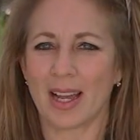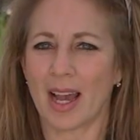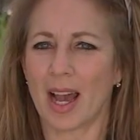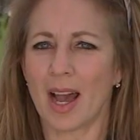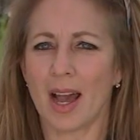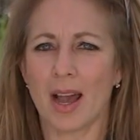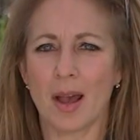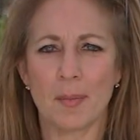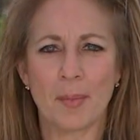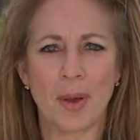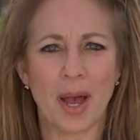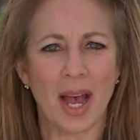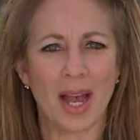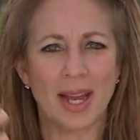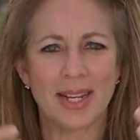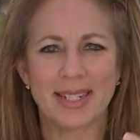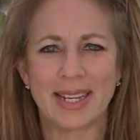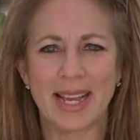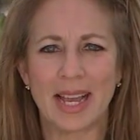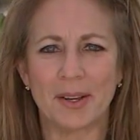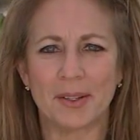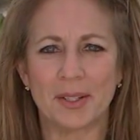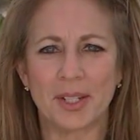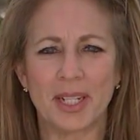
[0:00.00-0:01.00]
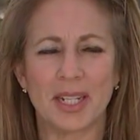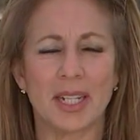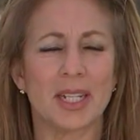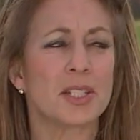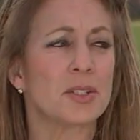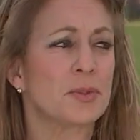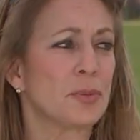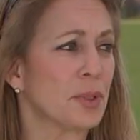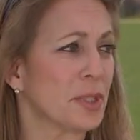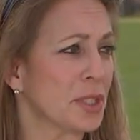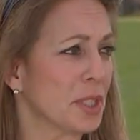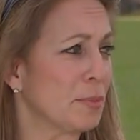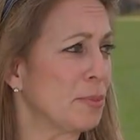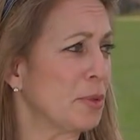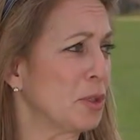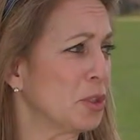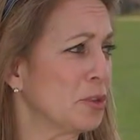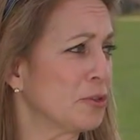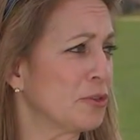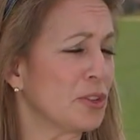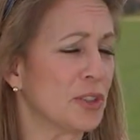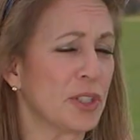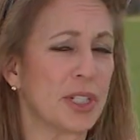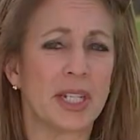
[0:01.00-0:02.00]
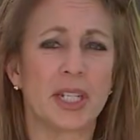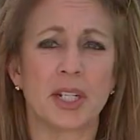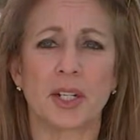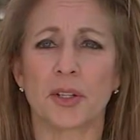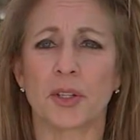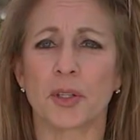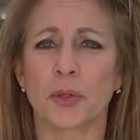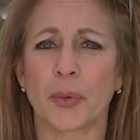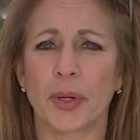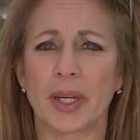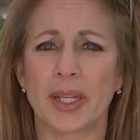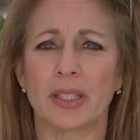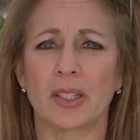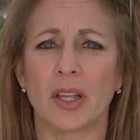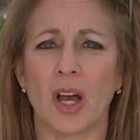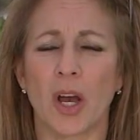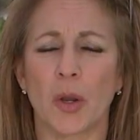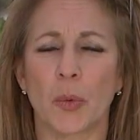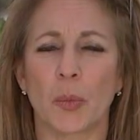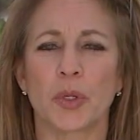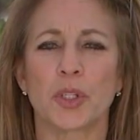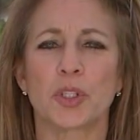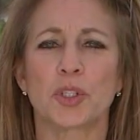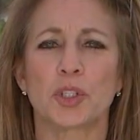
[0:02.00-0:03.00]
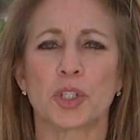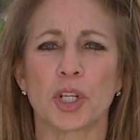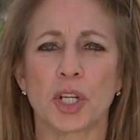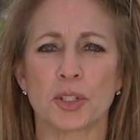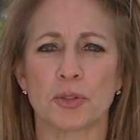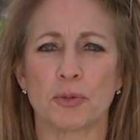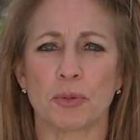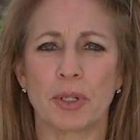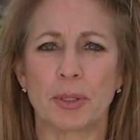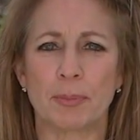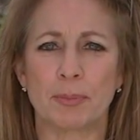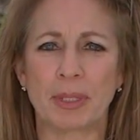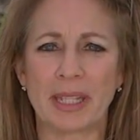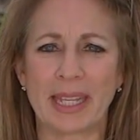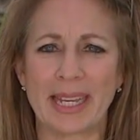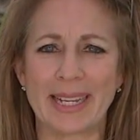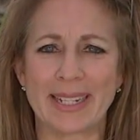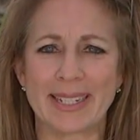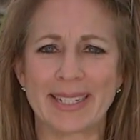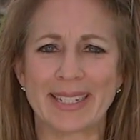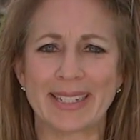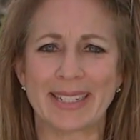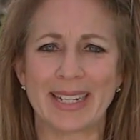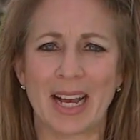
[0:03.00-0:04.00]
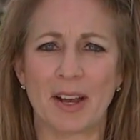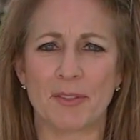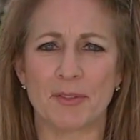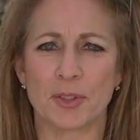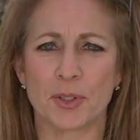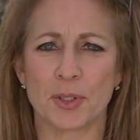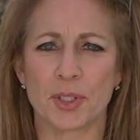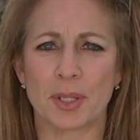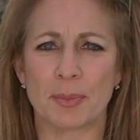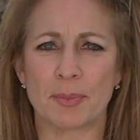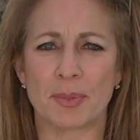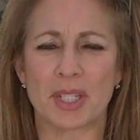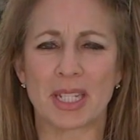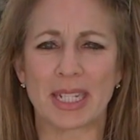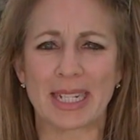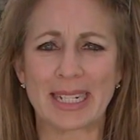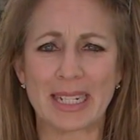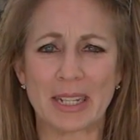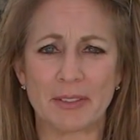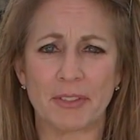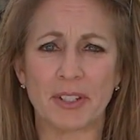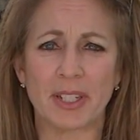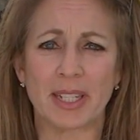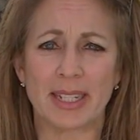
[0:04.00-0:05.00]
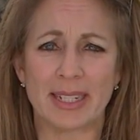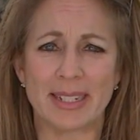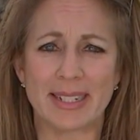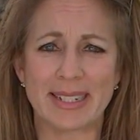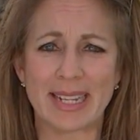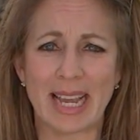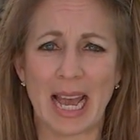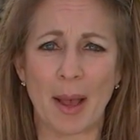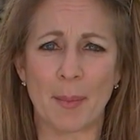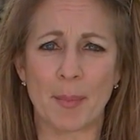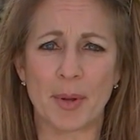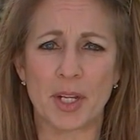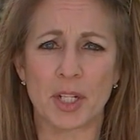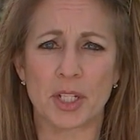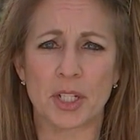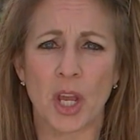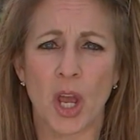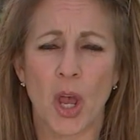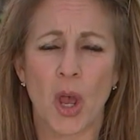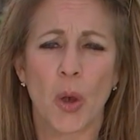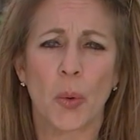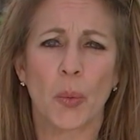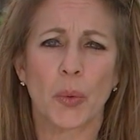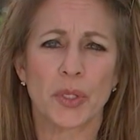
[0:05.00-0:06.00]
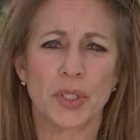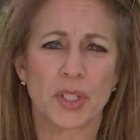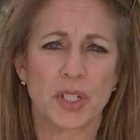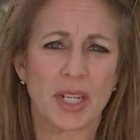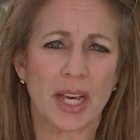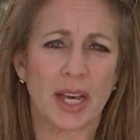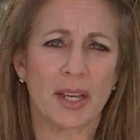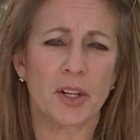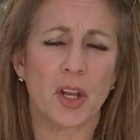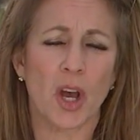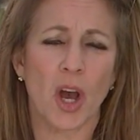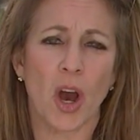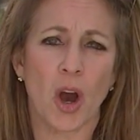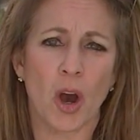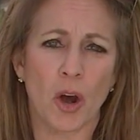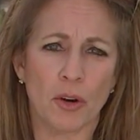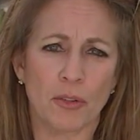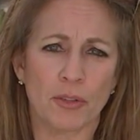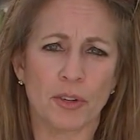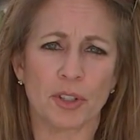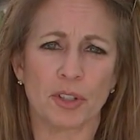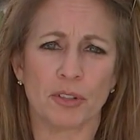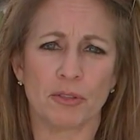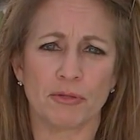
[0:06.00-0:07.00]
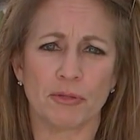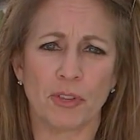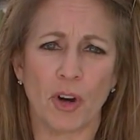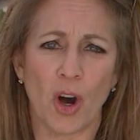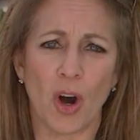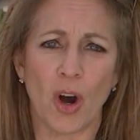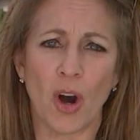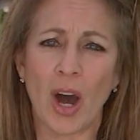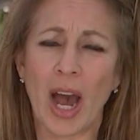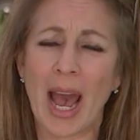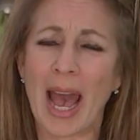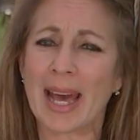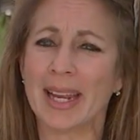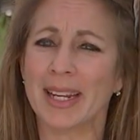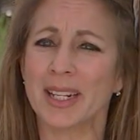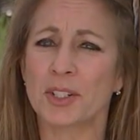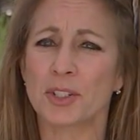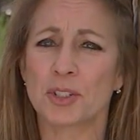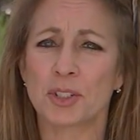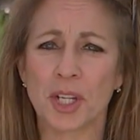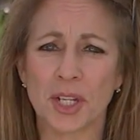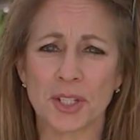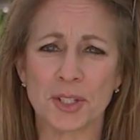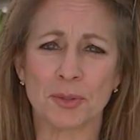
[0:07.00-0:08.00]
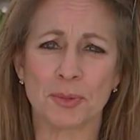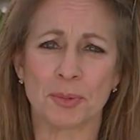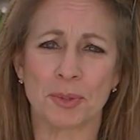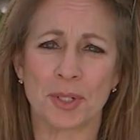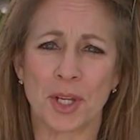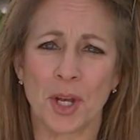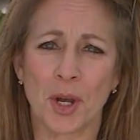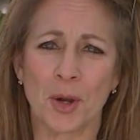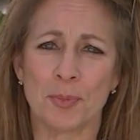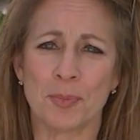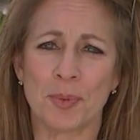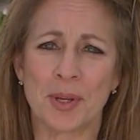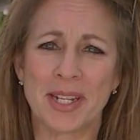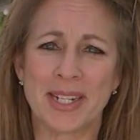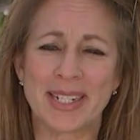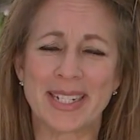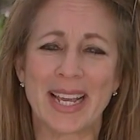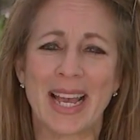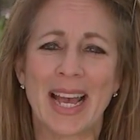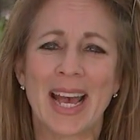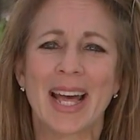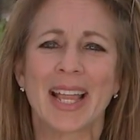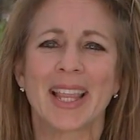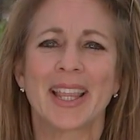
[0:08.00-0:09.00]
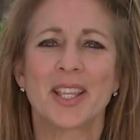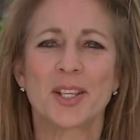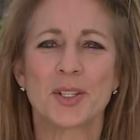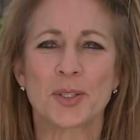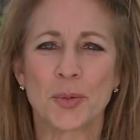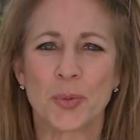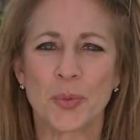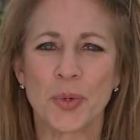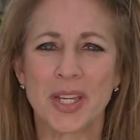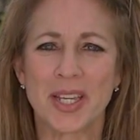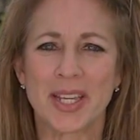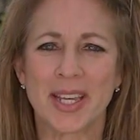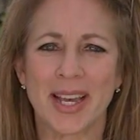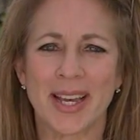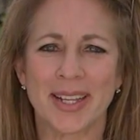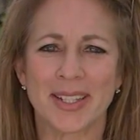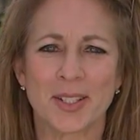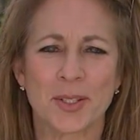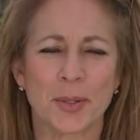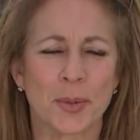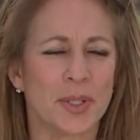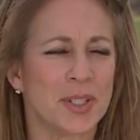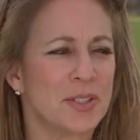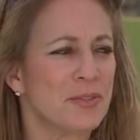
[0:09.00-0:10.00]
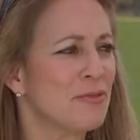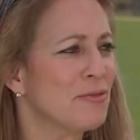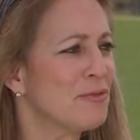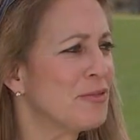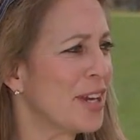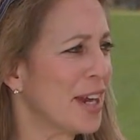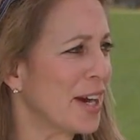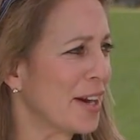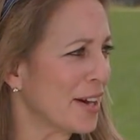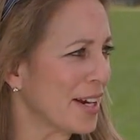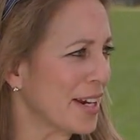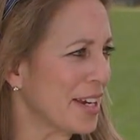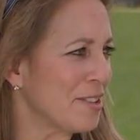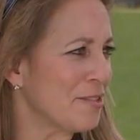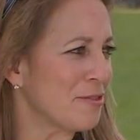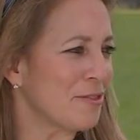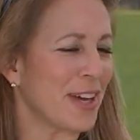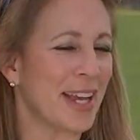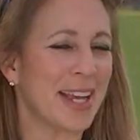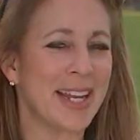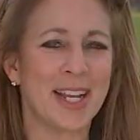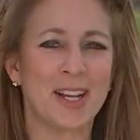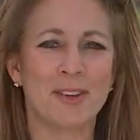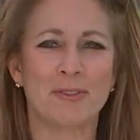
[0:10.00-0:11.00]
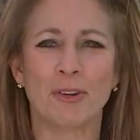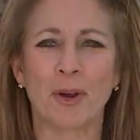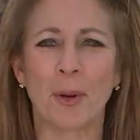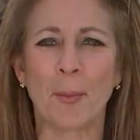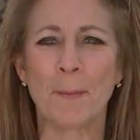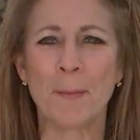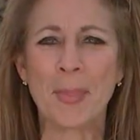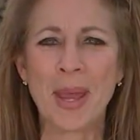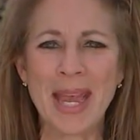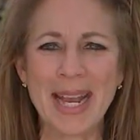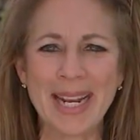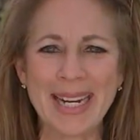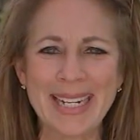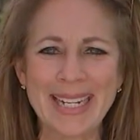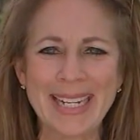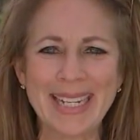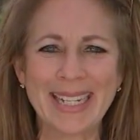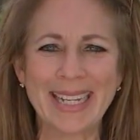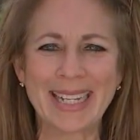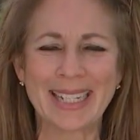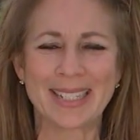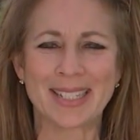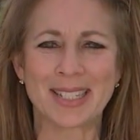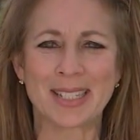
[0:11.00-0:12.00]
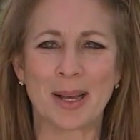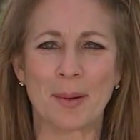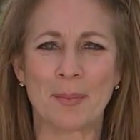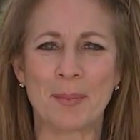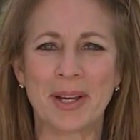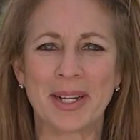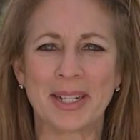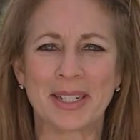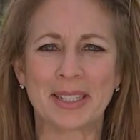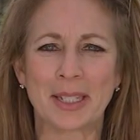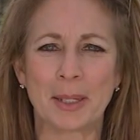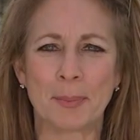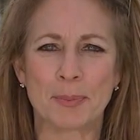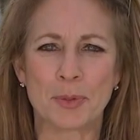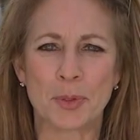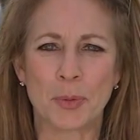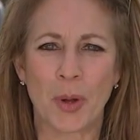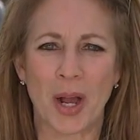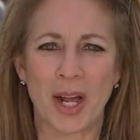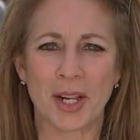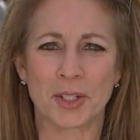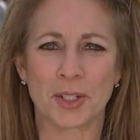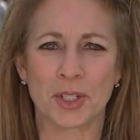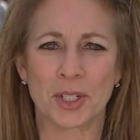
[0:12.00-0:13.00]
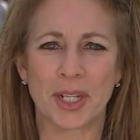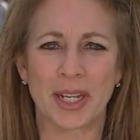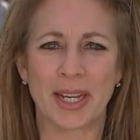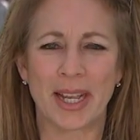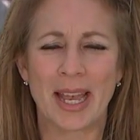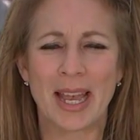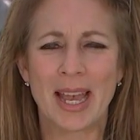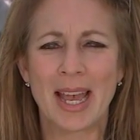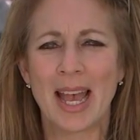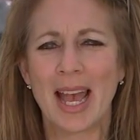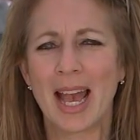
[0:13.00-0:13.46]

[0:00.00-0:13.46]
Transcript: Come on down. It is really beautiful here. The Great Lawn was just replanted after some significant damage was done over the fall, and it just reopened this weekend. So it's very inviting for a picnic and some eclipse watching.